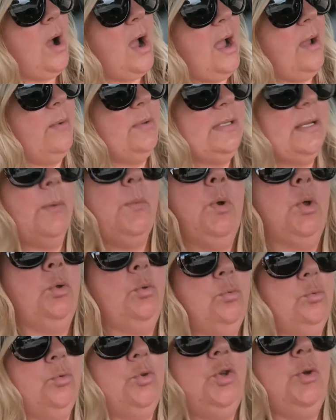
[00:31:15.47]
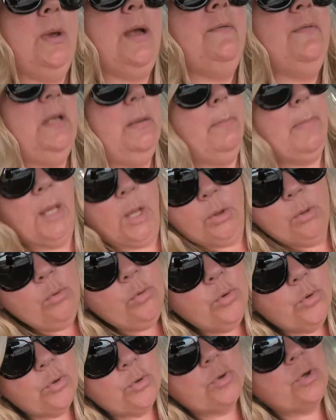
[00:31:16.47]
I was like, well, do you have any
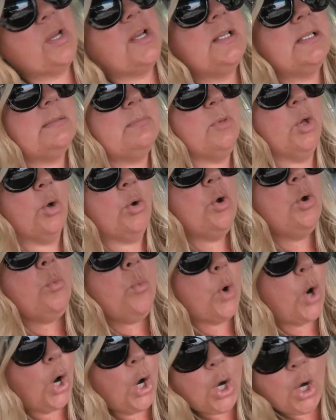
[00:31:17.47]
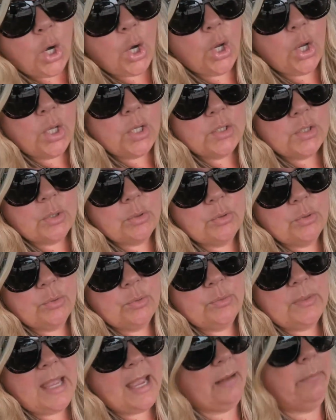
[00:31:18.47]
milk? Because milk will work.
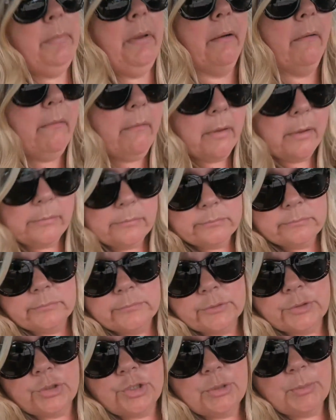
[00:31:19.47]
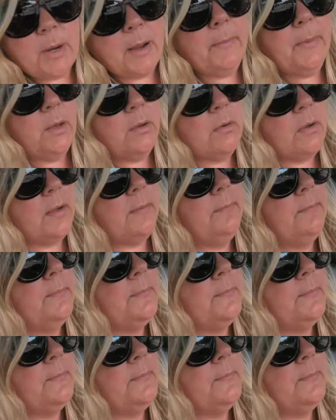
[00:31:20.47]
So they had milk. So she brought milk.